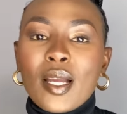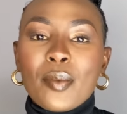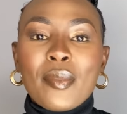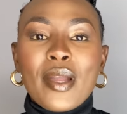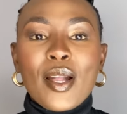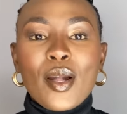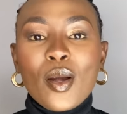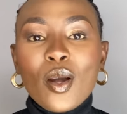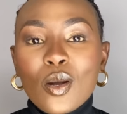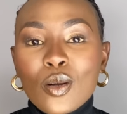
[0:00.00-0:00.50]
out my
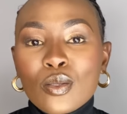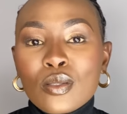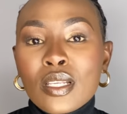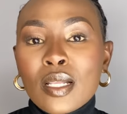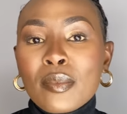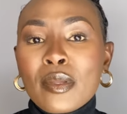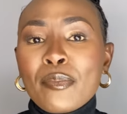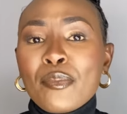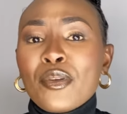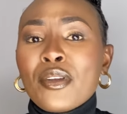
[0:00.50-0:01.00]
coats i'll
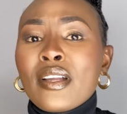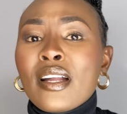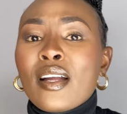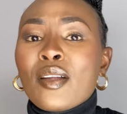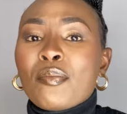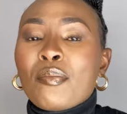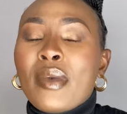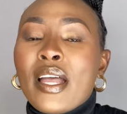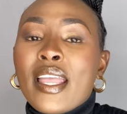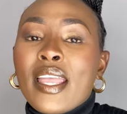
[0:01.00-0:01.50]
be putting
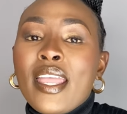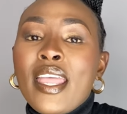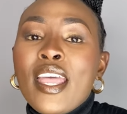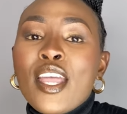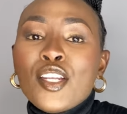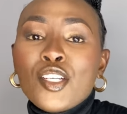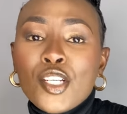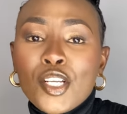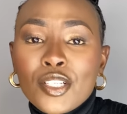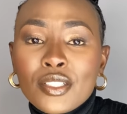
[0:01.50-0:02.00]
out my
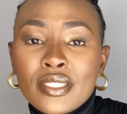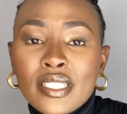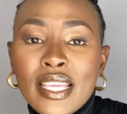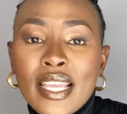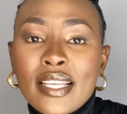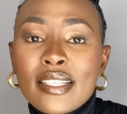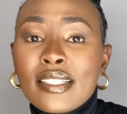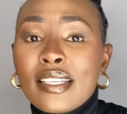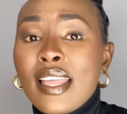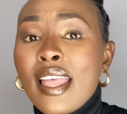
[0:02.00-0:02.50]

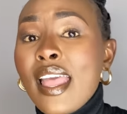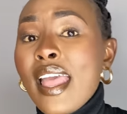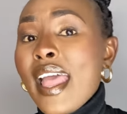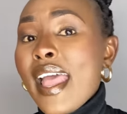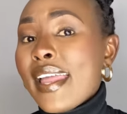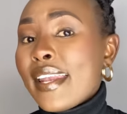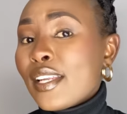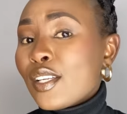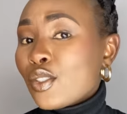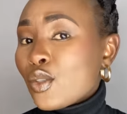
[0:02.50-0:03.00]
turtlenecks
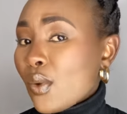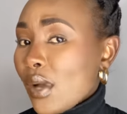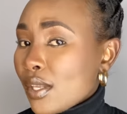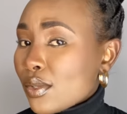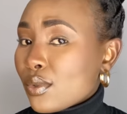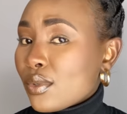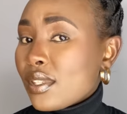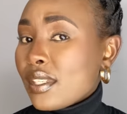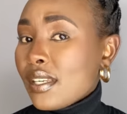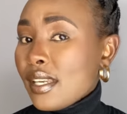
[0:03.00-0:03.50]
and ngizokwazi
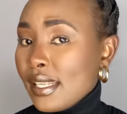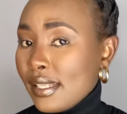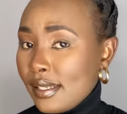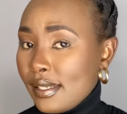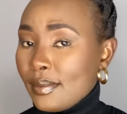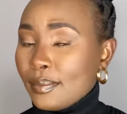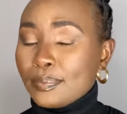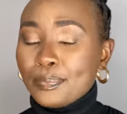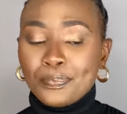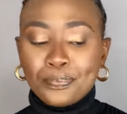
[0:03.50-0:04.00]
ukuthi yazi
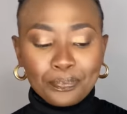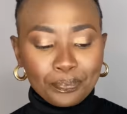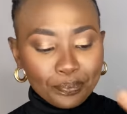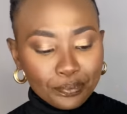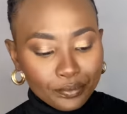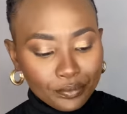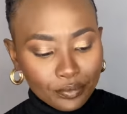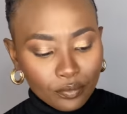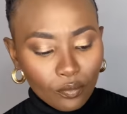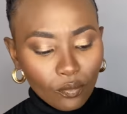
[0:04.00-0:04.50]

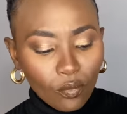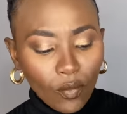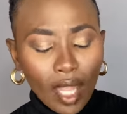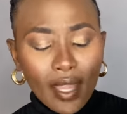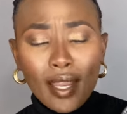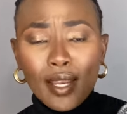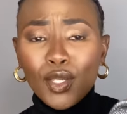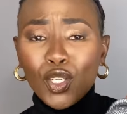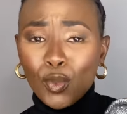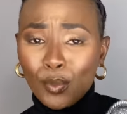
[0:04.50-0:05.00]

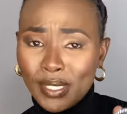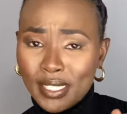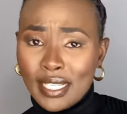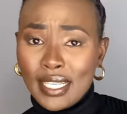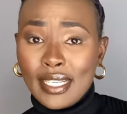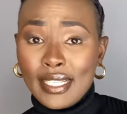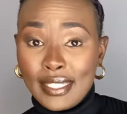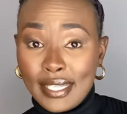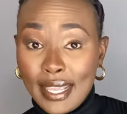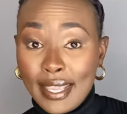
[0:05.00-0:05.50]

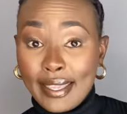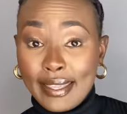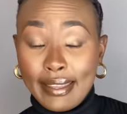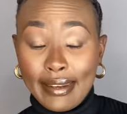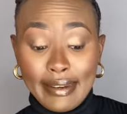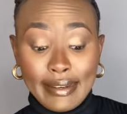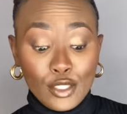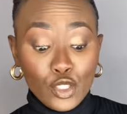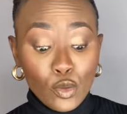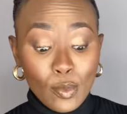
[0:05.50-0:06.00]
intombazane
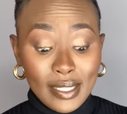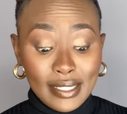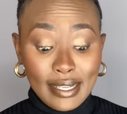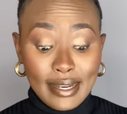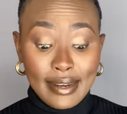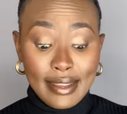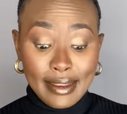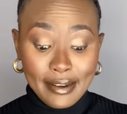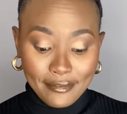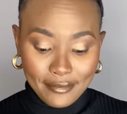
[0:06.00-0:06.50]
ithengile
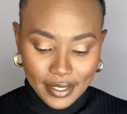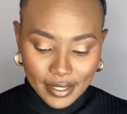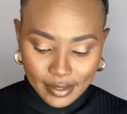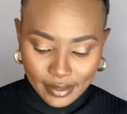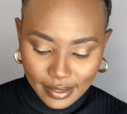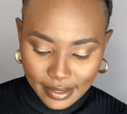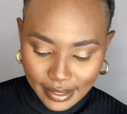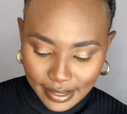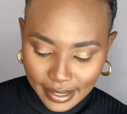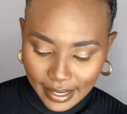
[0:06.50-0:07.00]
intombazane
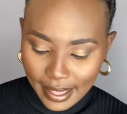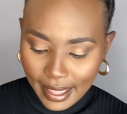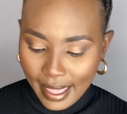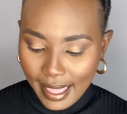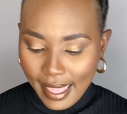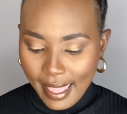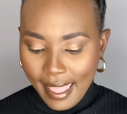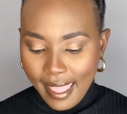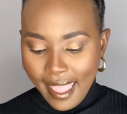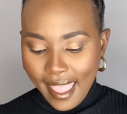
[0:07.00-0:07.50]

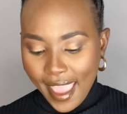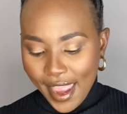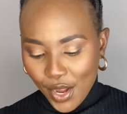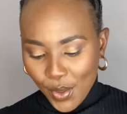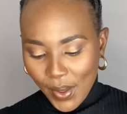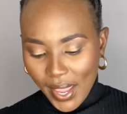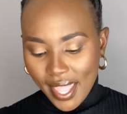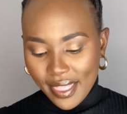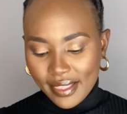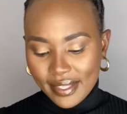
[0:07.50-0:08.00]

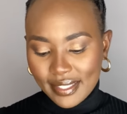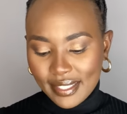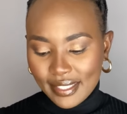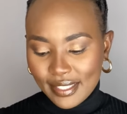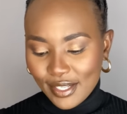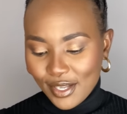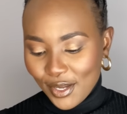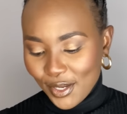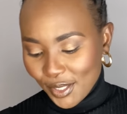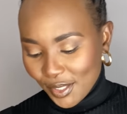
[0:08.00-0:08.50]
anyway this is
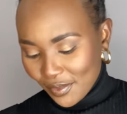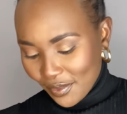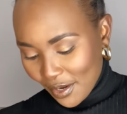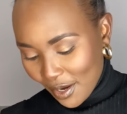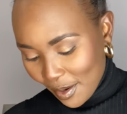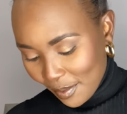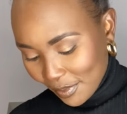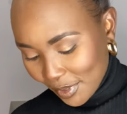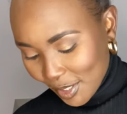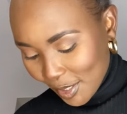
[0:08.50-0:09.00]
a coat
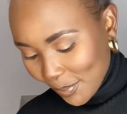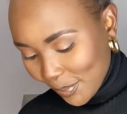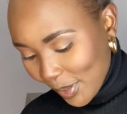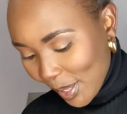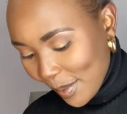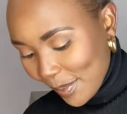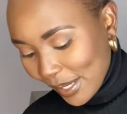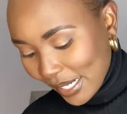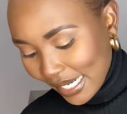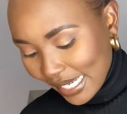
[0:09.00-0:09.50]
from
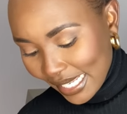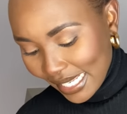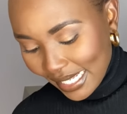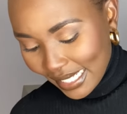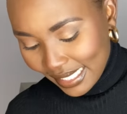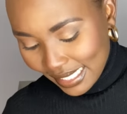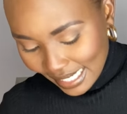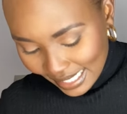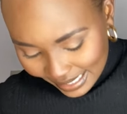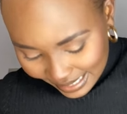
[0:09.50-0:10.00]

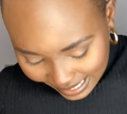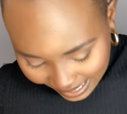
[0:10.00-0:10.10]
superbalist it's